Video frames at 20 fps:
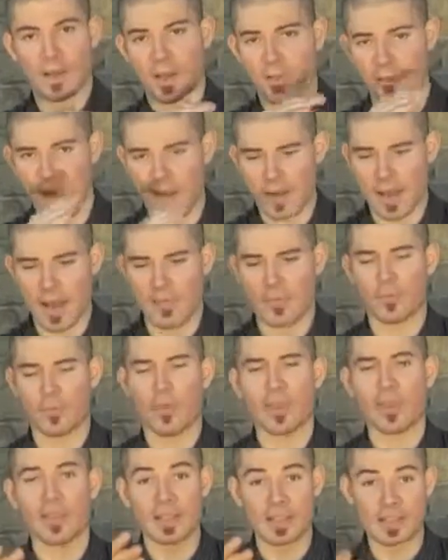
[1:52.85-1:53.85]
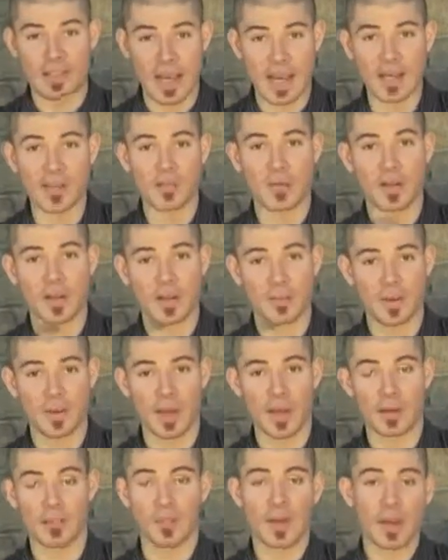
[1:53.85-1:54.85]
then you might have a really
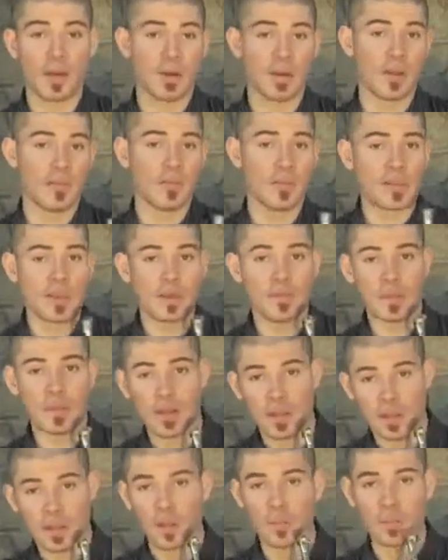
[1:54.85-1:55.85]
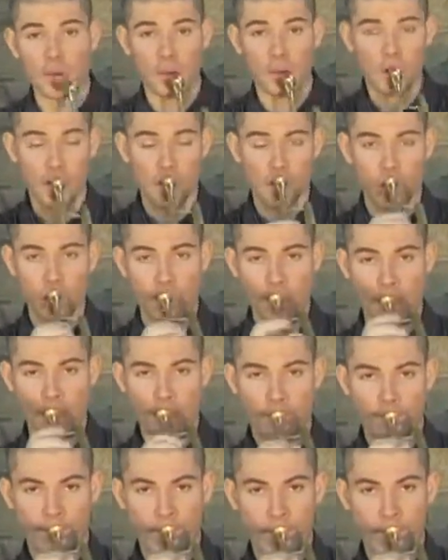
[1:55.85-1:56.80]
exaggerated bend. But if it's something that's a little bit quicker,